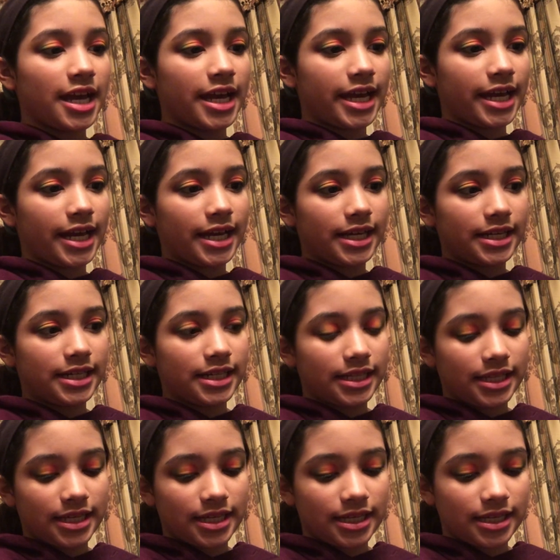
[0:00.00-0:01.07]
And
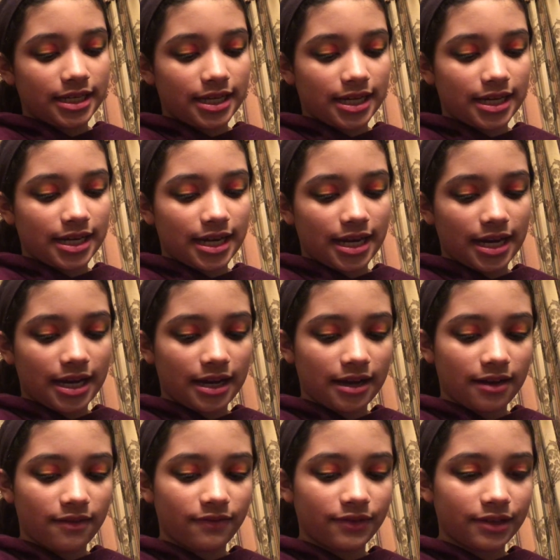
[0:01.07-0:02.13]
then I
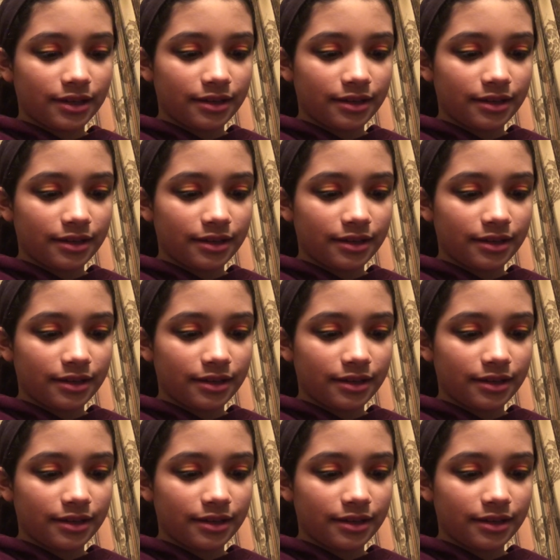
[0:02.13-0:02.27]
have